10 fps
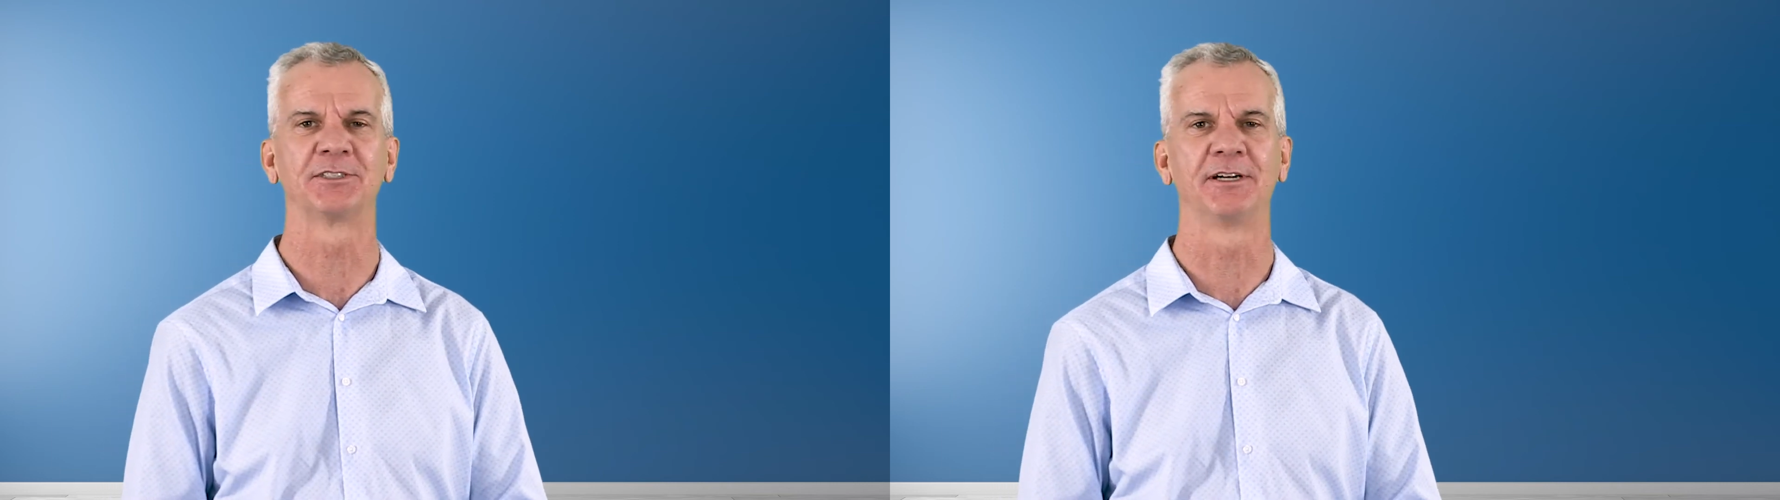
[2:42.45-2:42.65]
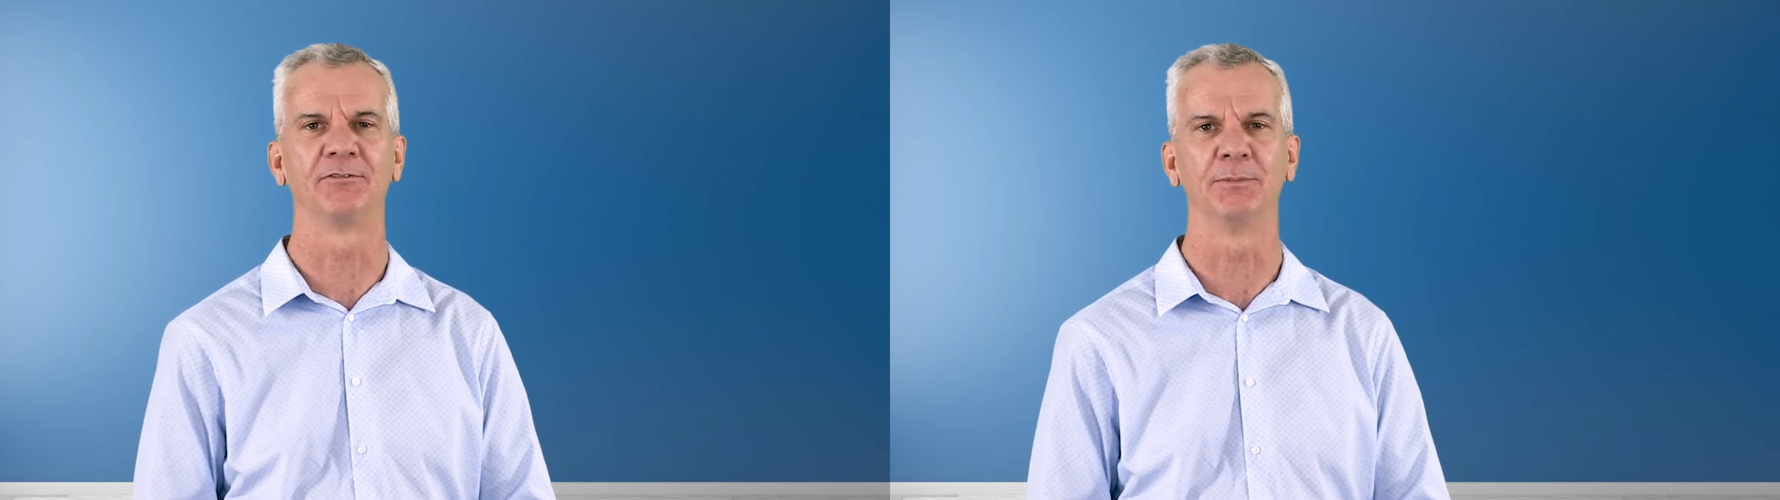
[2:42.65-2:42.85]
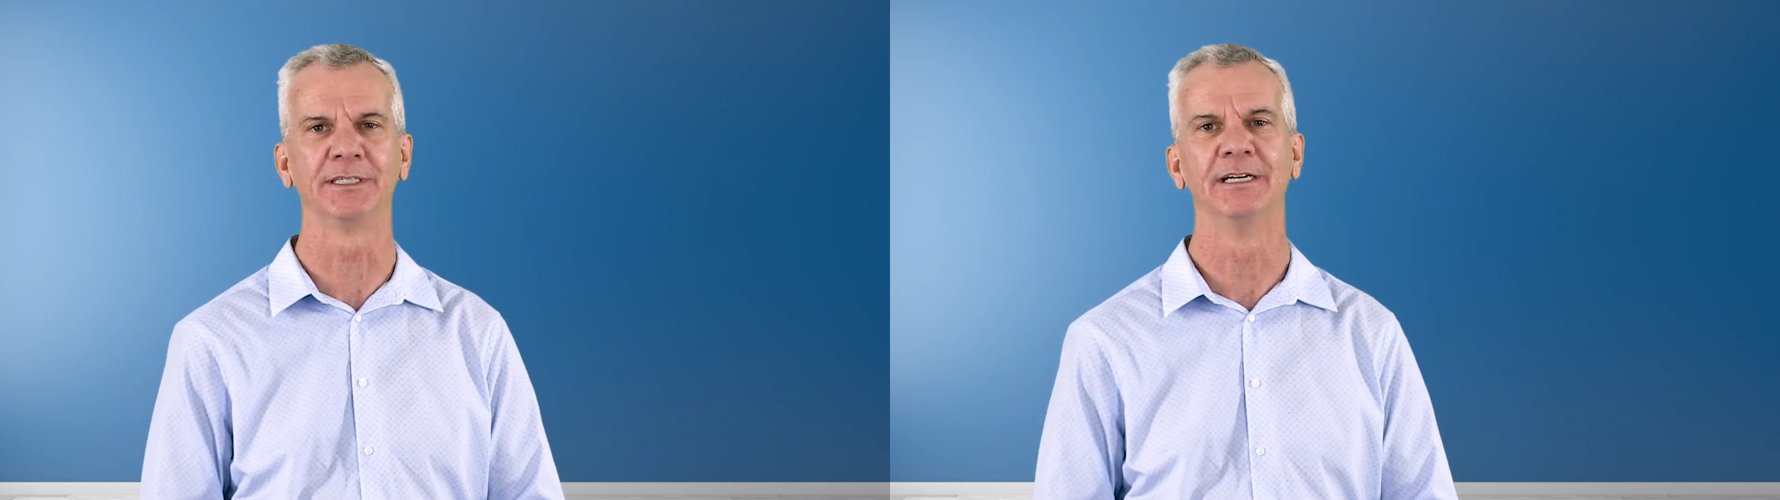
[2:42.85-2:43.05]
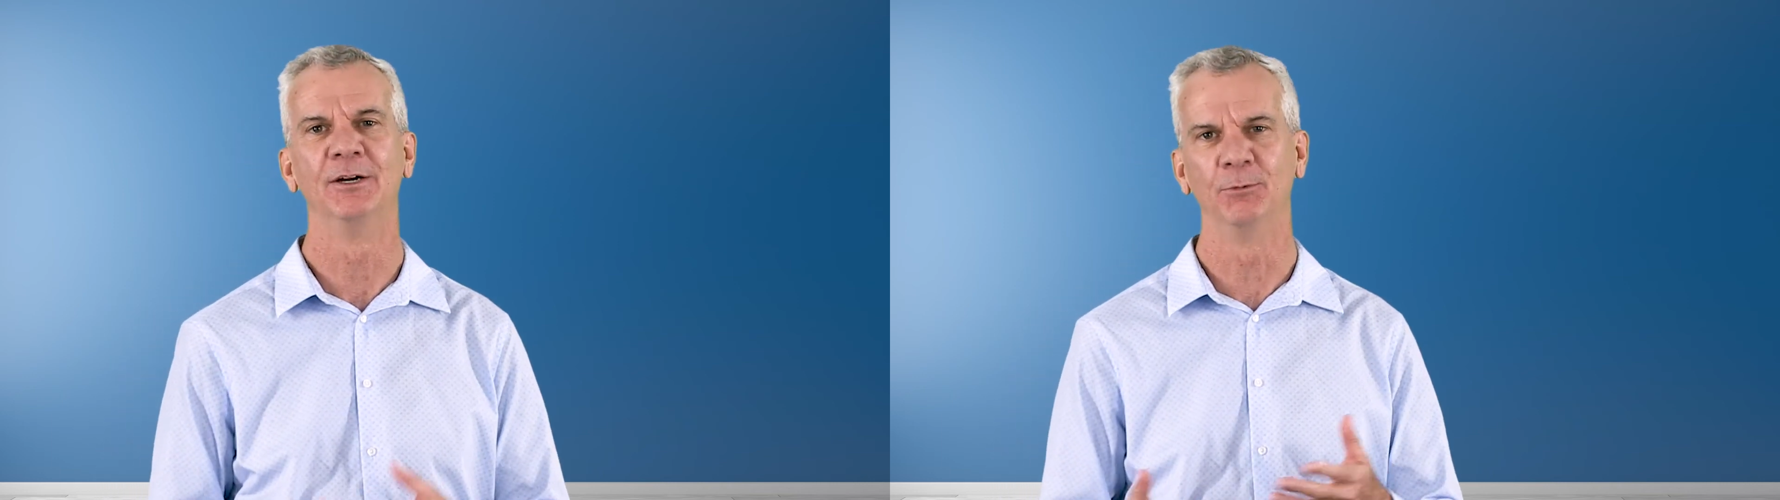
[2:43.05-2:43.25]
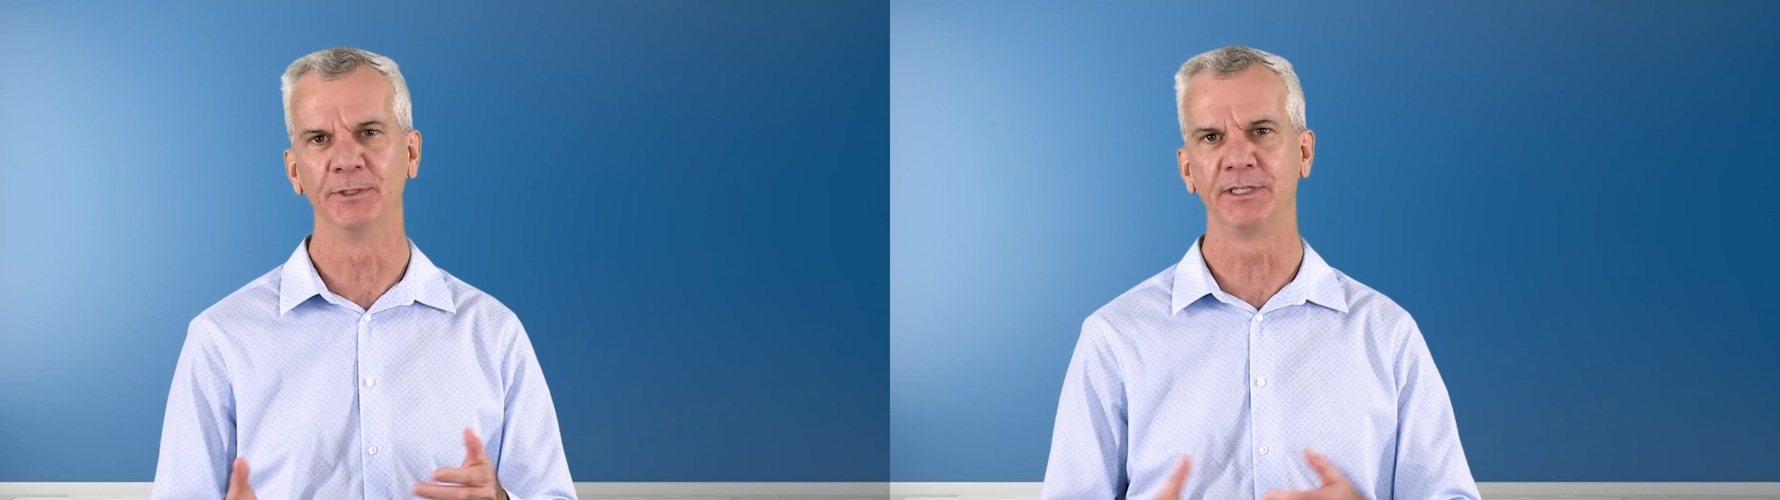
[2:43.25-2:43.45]
government
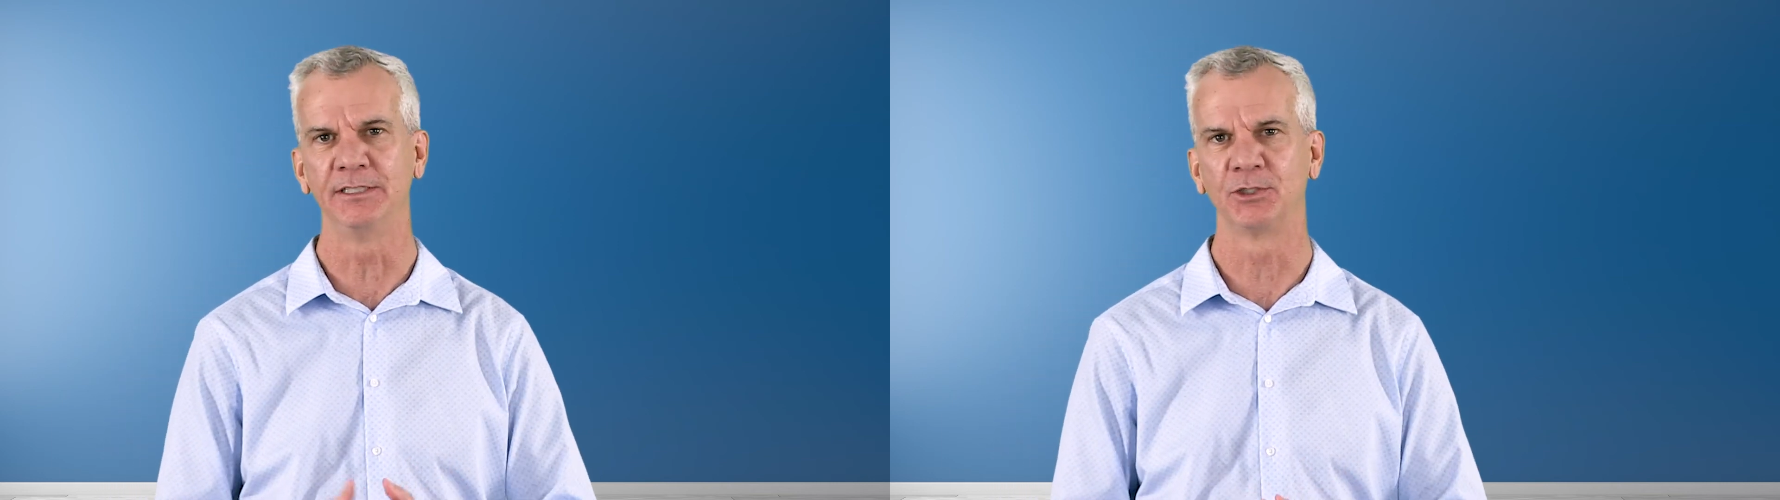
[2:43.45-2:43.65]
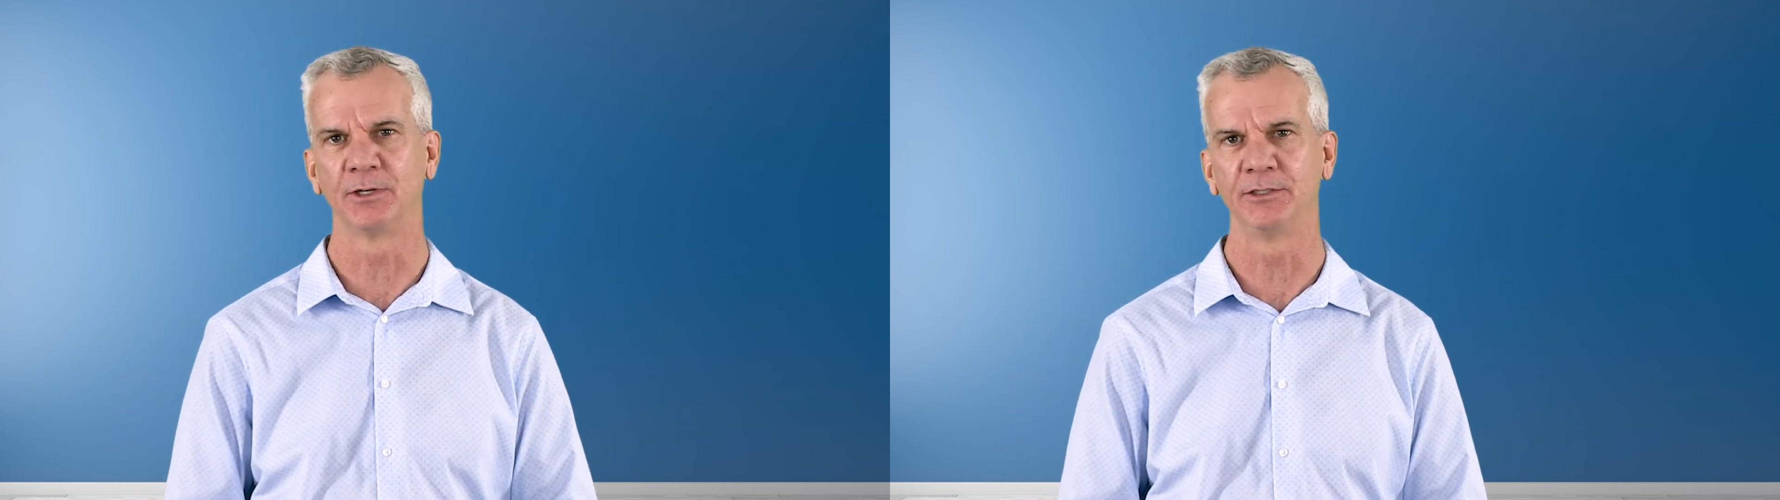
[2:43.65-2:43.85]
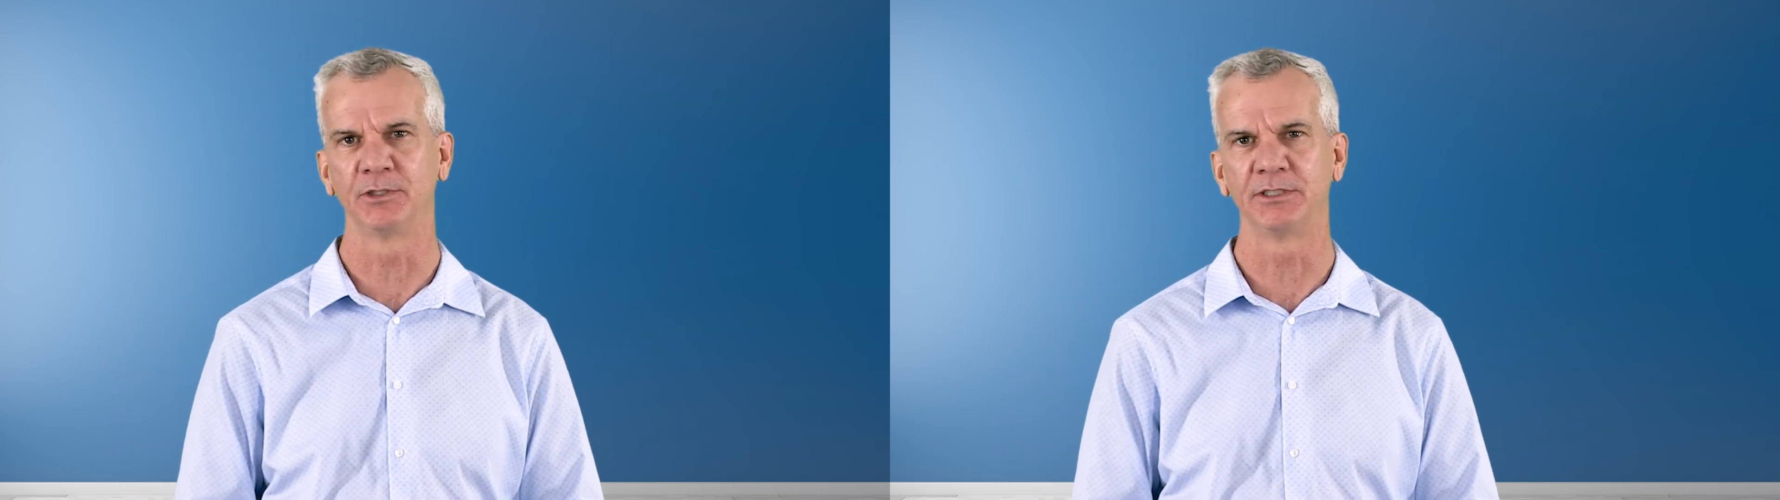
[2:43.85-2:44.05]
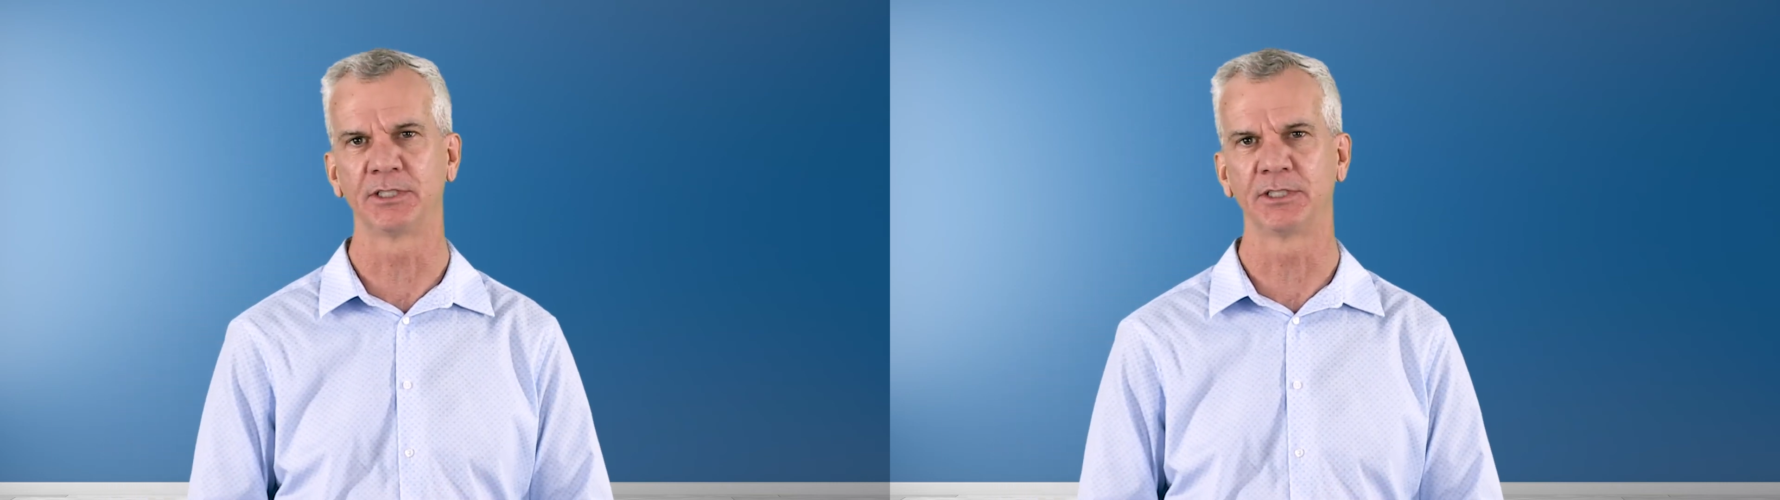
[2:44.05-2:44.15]
with these treasuries.